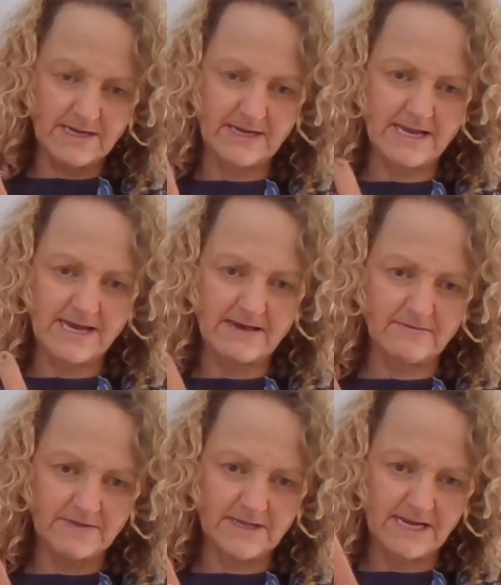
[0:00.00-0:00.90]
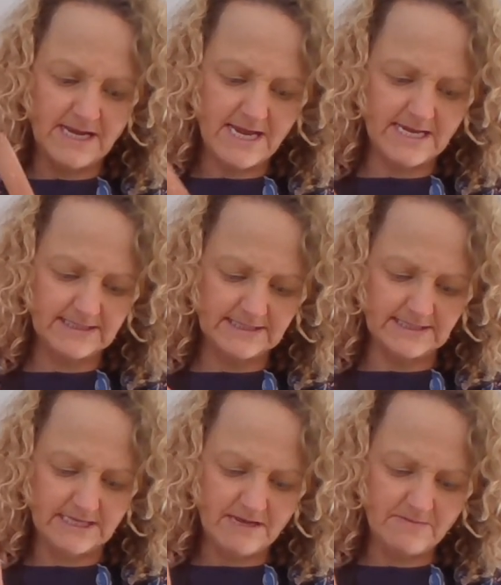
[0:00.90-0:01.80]
Now, the last
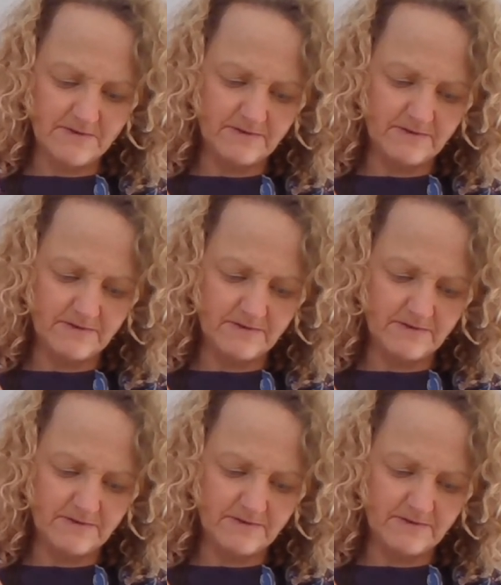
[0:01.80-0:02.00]
step,